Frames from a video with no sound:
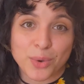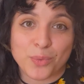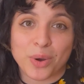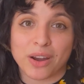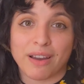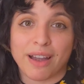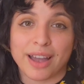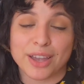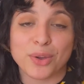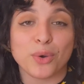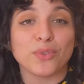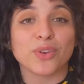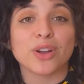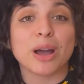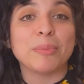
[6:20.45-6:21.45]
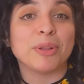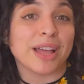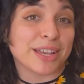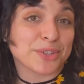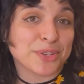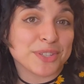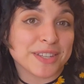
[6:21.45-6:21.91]
where I go over a couple
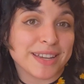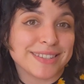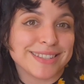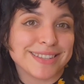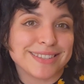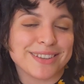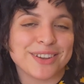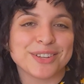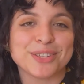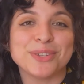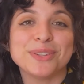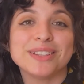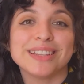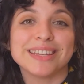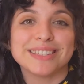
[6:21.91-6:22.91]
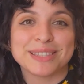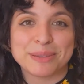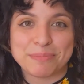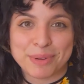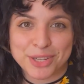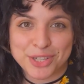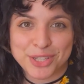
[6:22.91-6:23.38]
exercises on utilizing the
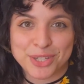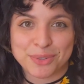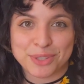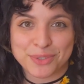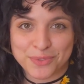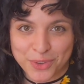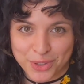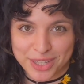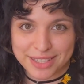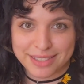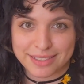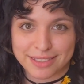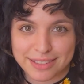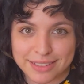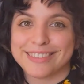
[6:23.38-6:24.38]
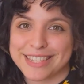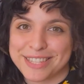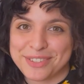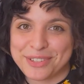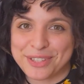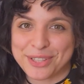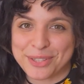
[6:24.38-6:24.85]
budget to its fullest. This
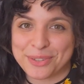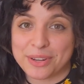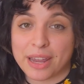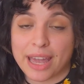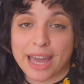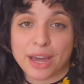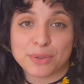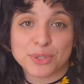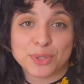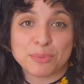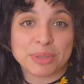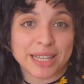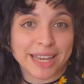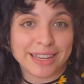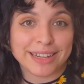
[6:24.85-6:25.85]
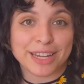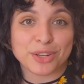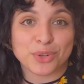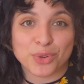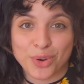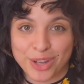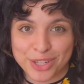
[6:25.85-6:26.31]
will include how to plan
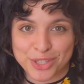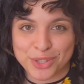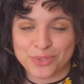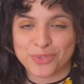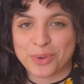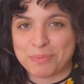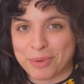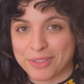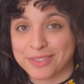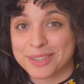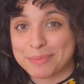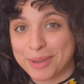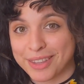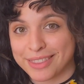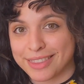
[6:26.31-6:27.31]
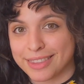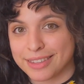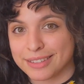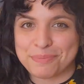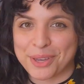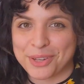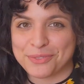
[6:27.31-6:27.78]
and crunch from month to month.
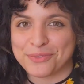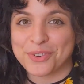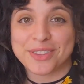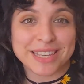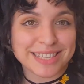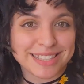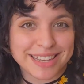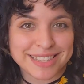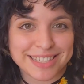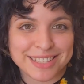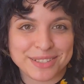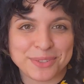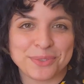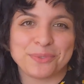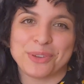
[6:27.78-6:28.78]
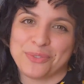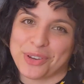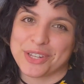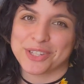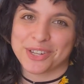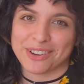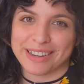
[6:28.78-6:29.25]
But for this lesson, we've
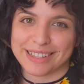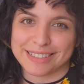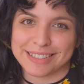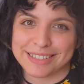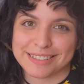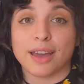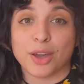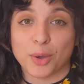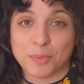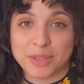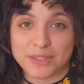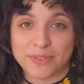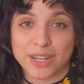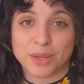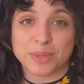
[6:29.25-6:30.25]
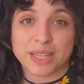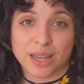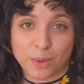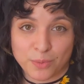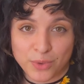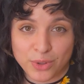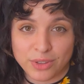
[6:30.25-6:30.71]
reached our end. I hope this video was
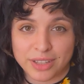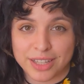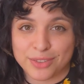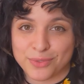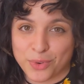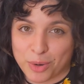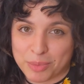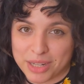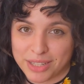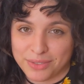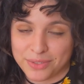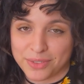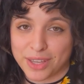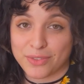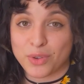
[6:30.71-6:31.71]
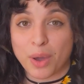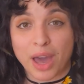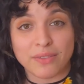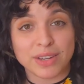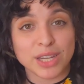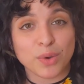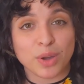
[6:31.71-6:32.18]
helpful and informative. If you
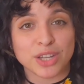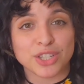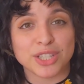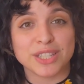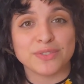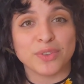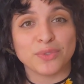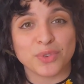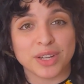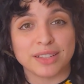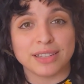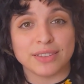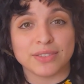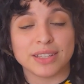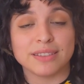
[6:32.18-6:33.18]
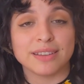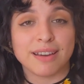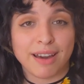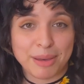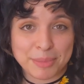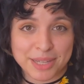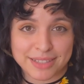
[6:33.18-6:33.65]
have any questions, feel free to leave it in the
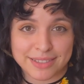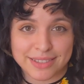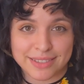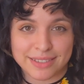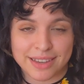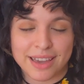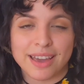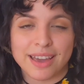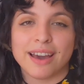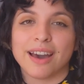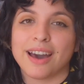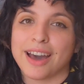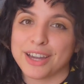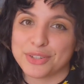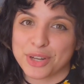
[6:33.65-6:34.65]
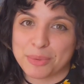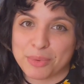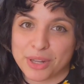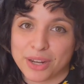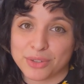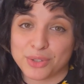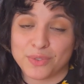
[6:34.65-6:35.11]
comments. I try and
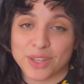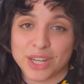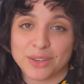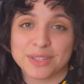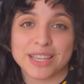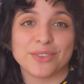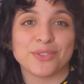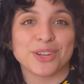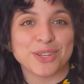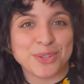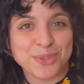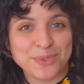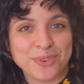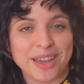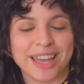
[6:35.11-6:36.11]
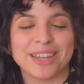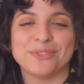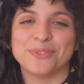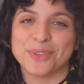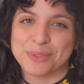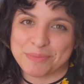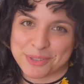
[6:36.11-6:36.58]
put out new videos every new
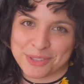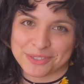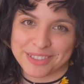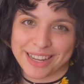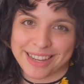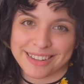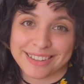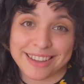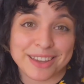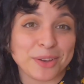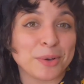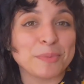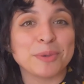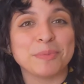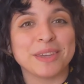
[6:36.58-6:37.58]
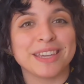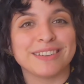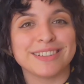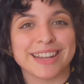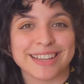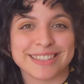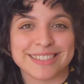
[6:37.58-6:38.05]
and full moon, and I hope you'll be
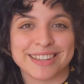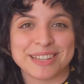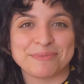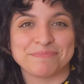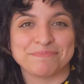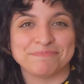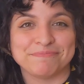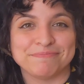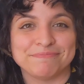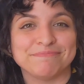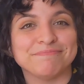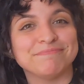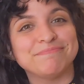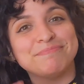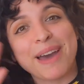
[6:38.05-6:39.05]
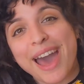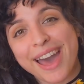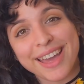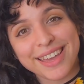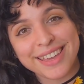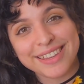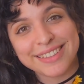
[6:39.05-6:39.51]
here next time.
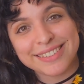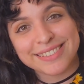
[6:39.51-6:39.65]
Bye!